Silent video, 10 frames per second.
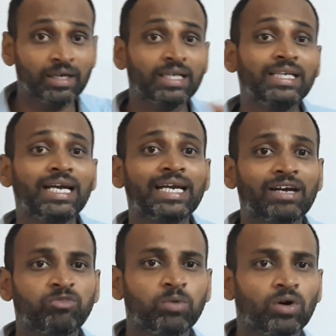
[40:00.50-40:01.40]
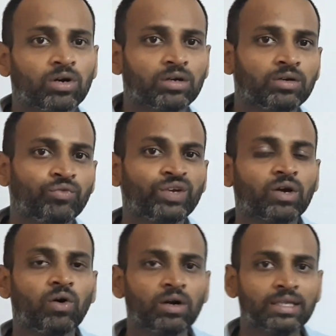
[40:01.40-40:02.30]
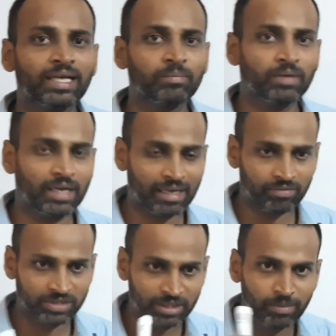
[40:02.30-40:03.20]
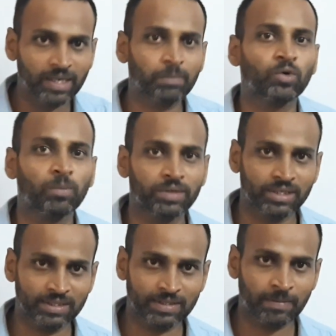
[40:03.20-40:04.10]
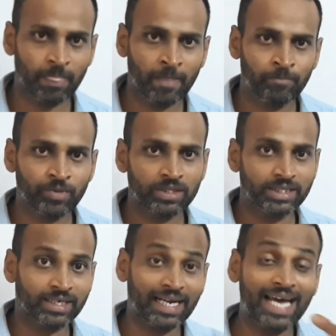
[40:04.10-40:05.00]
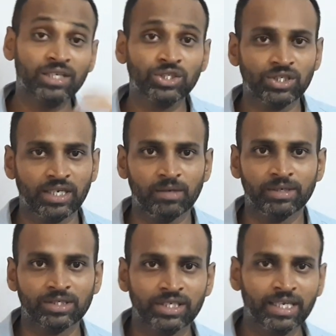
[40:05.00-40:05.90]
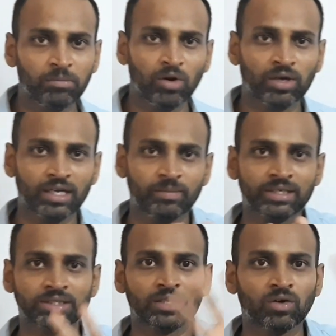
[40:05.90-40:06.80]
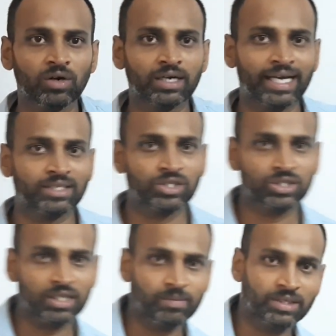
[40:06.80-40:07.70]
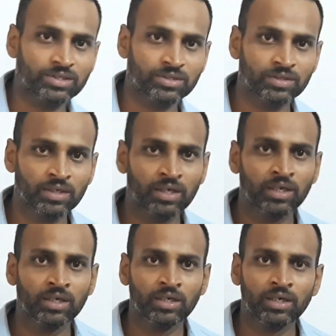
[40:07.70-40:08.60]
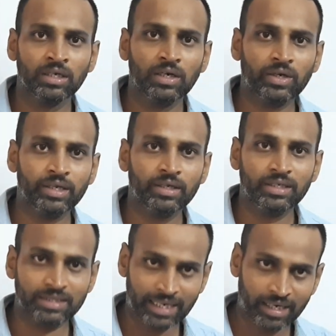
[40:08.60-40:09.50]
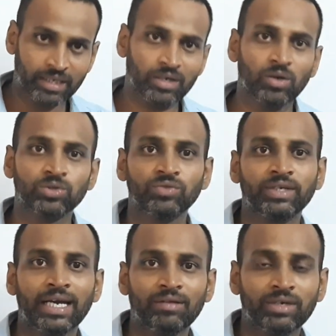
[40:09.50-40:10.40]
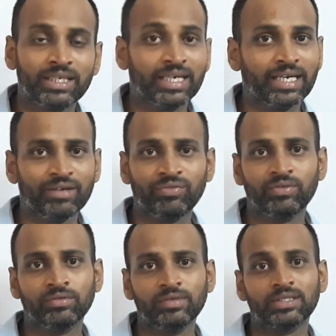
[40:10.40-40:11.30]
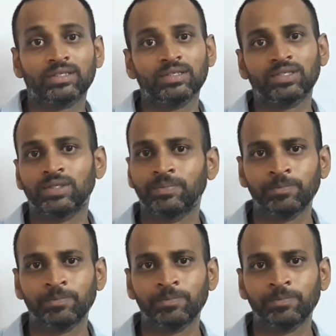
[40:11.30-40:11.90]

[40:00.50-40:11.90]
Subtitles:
D and F block, we call them have similar properties. See, transition elements, D block elements are called transition elements. Okay, in second year also we have D and F discussed.